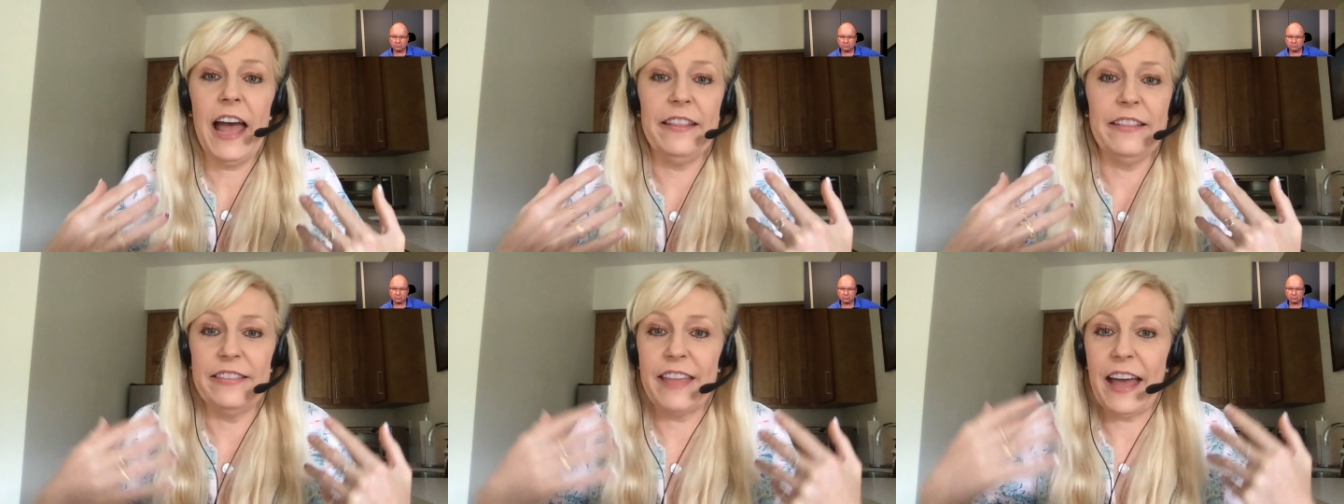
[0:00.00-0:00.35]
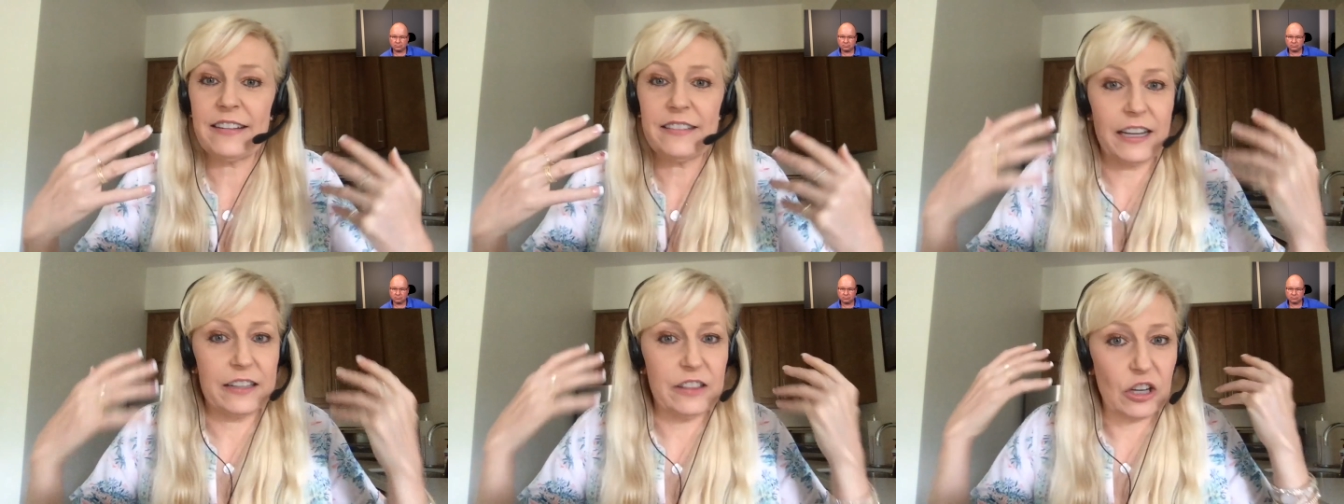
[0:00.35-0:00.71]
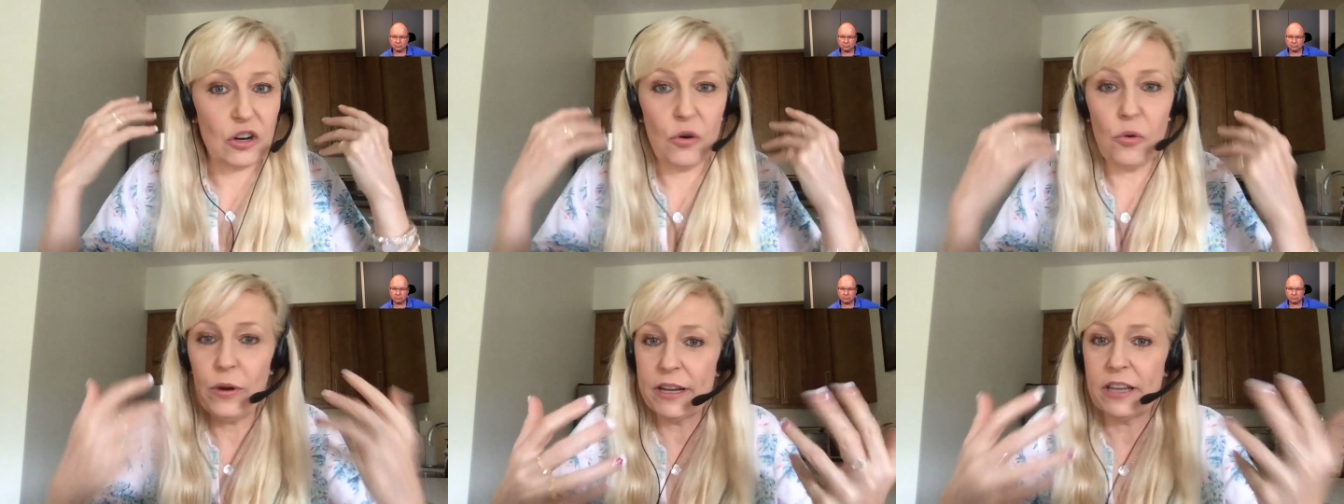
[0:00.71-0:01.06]
And that's like
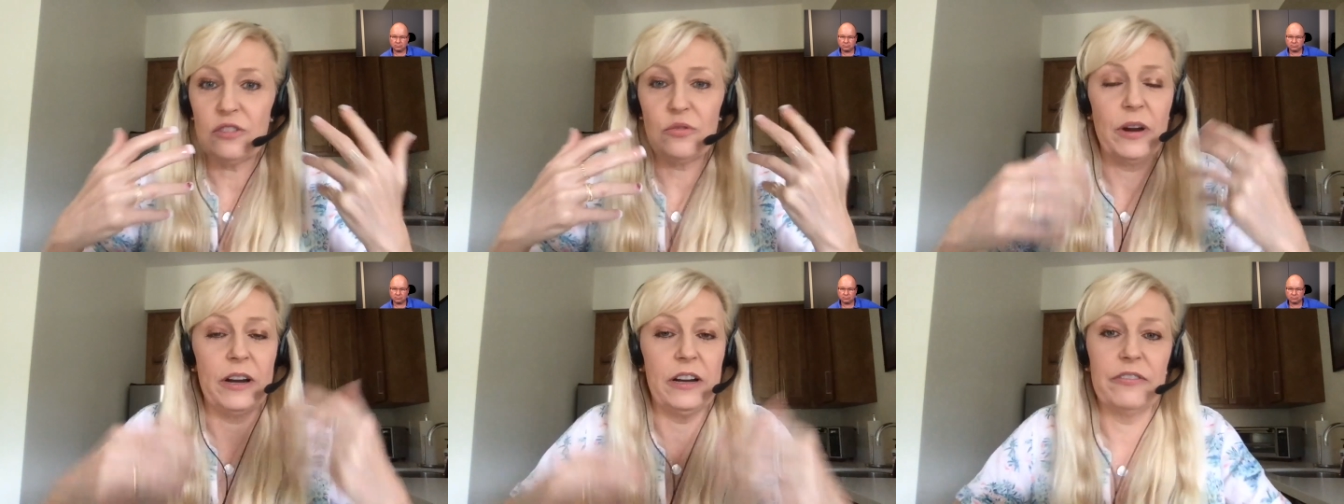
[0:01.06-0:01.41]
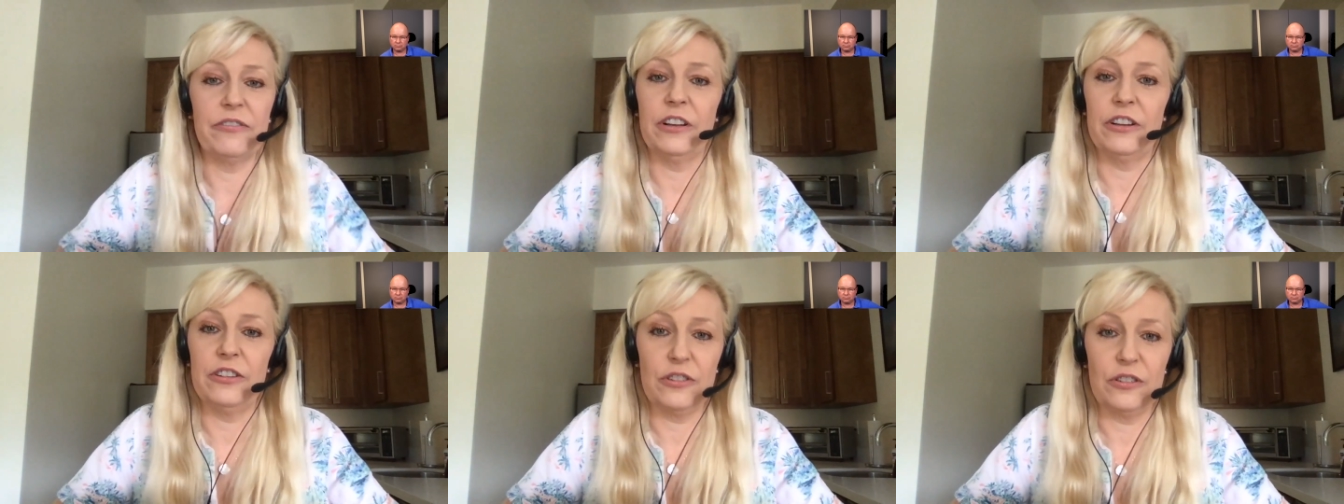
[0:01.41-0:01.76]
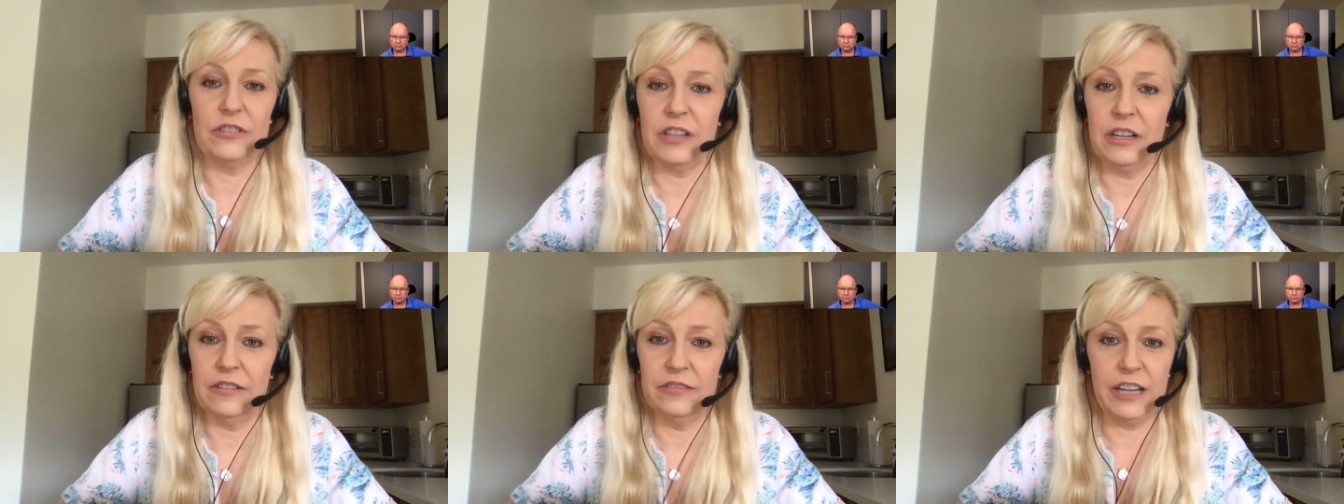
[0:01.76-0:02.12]
the quickest way to flush
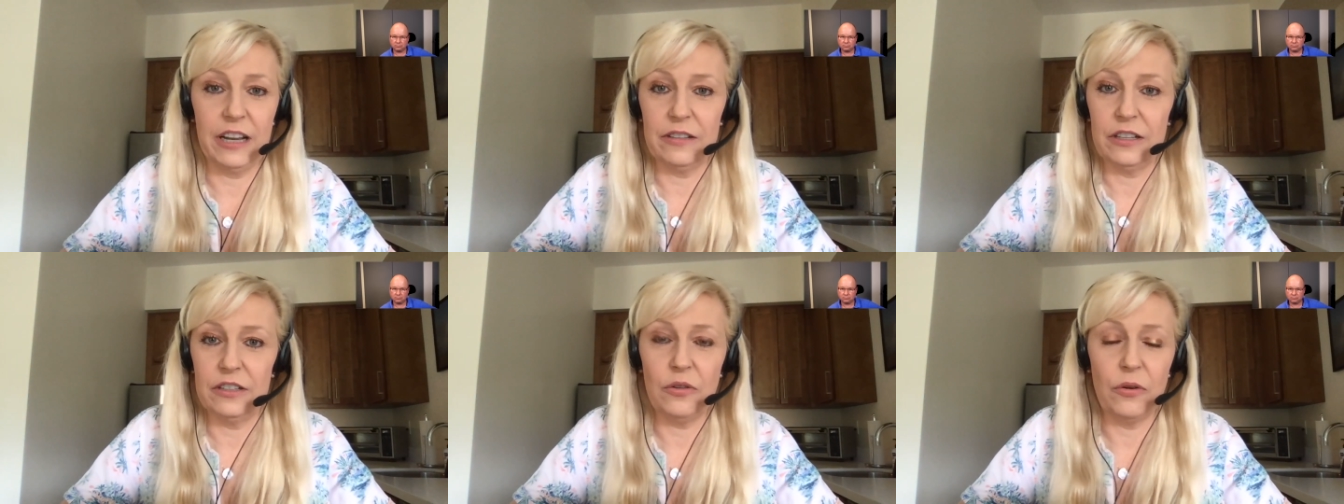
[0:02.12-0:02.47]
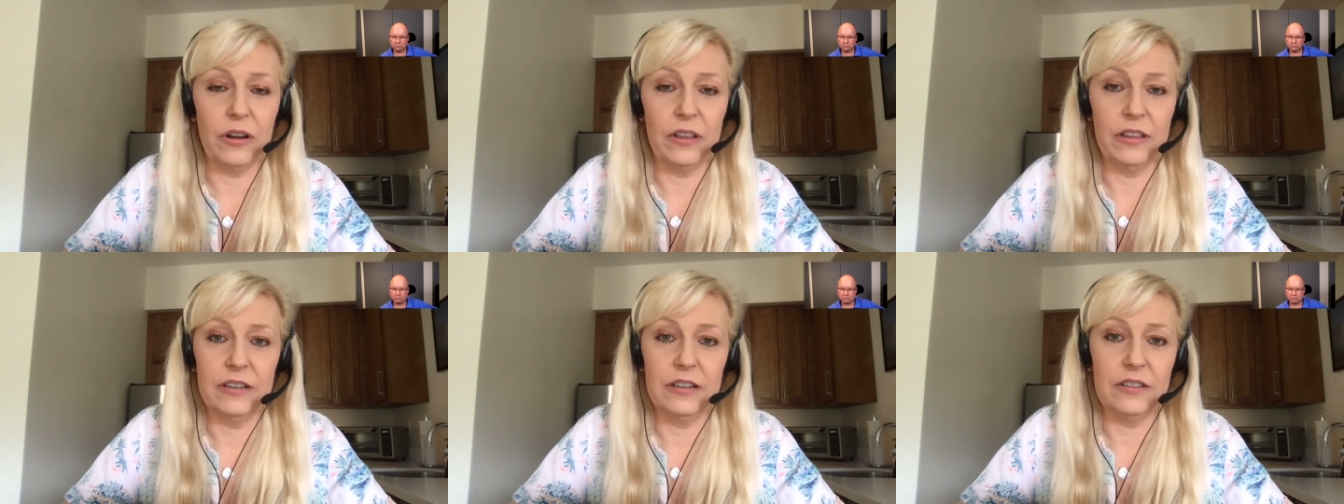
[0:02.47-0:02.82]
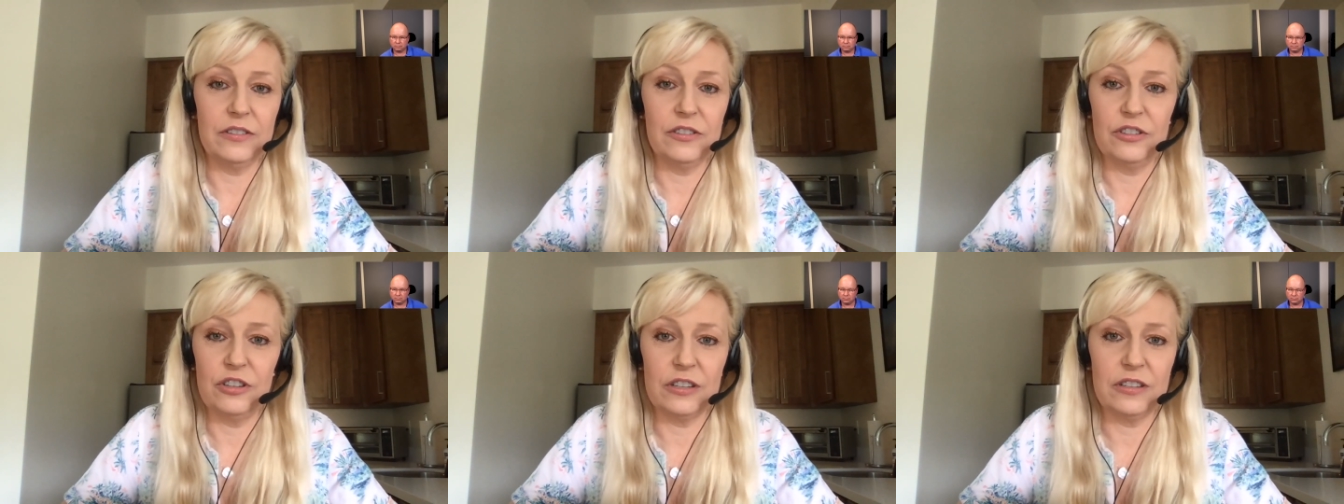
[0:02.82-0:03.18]
yourself down the
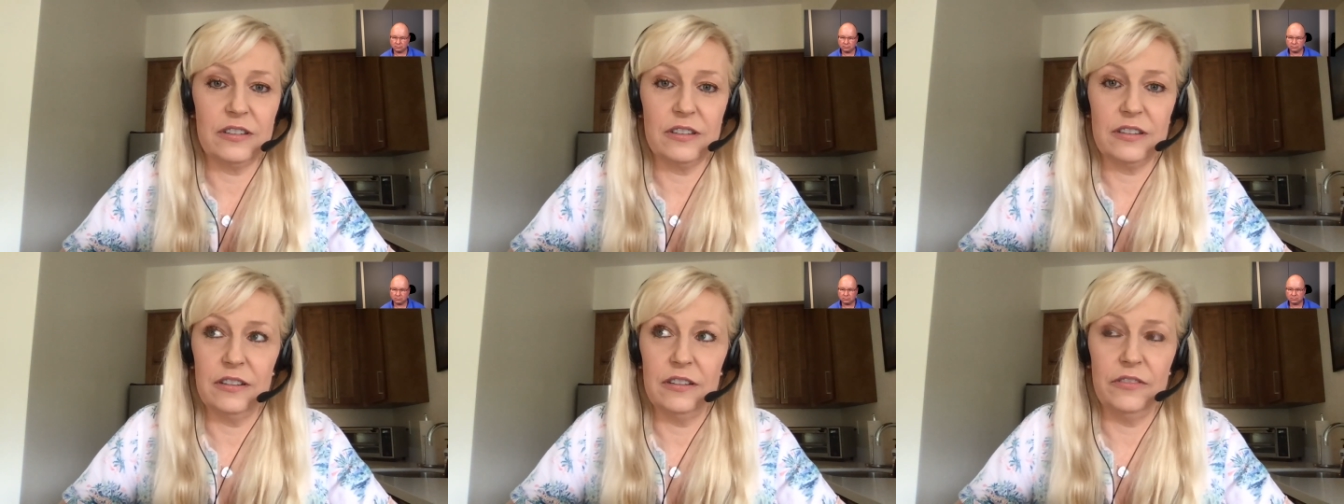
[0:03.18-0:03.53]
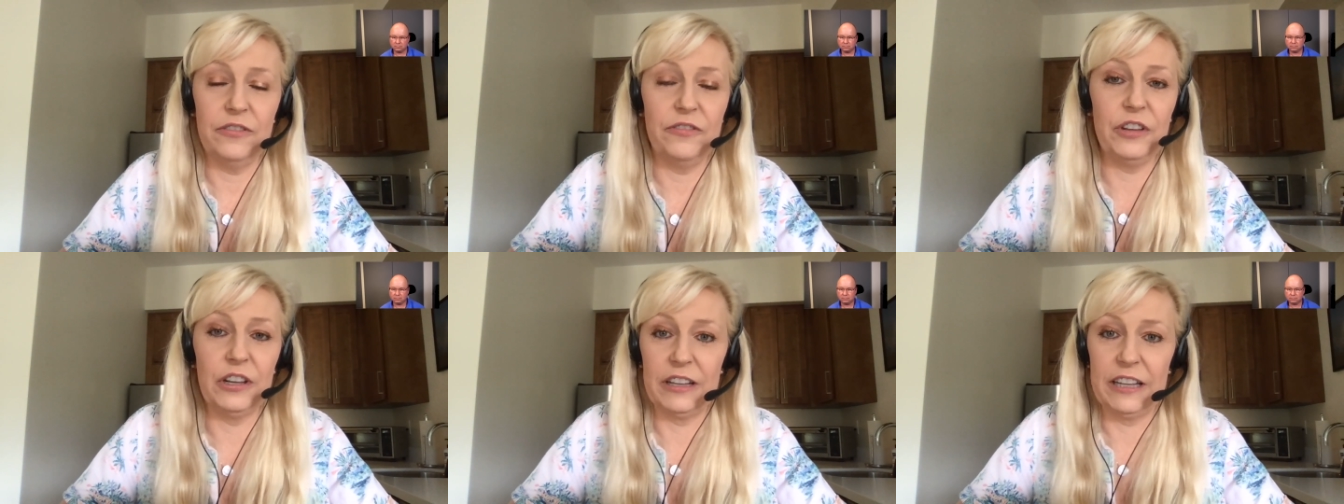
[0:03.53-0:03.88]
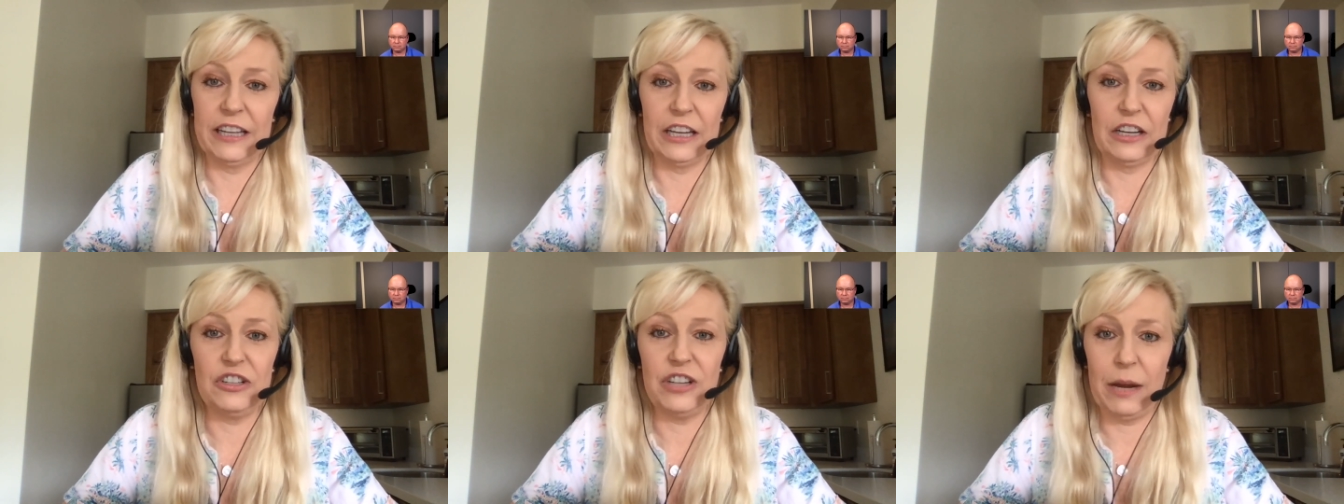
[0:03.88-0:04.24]
toilet, is just
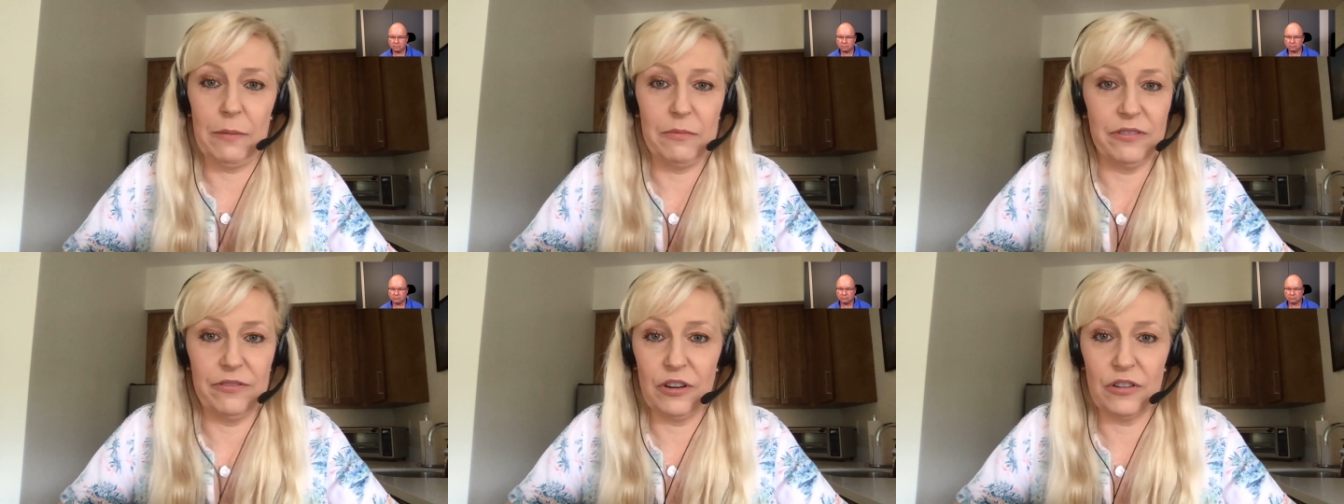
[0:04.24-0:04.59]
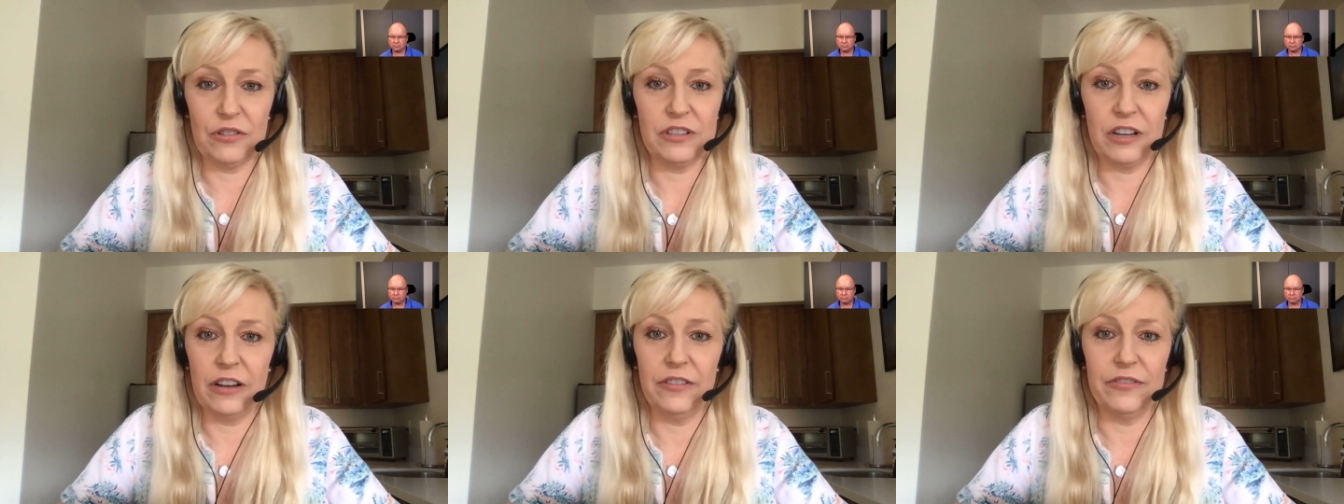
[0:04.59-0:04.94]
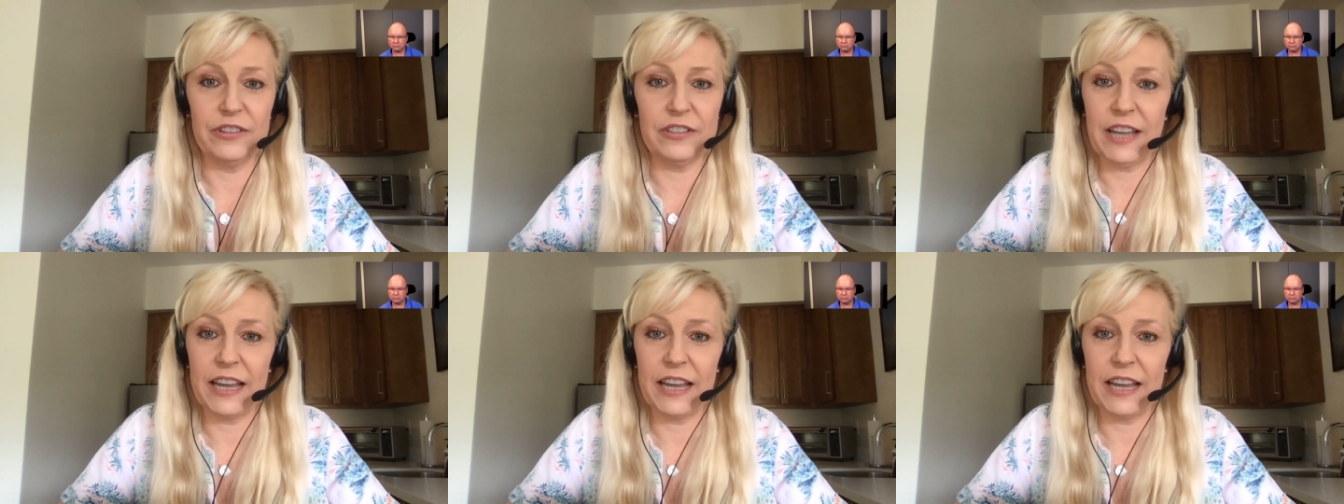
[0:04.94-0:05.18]
feeling ashamed of yourself.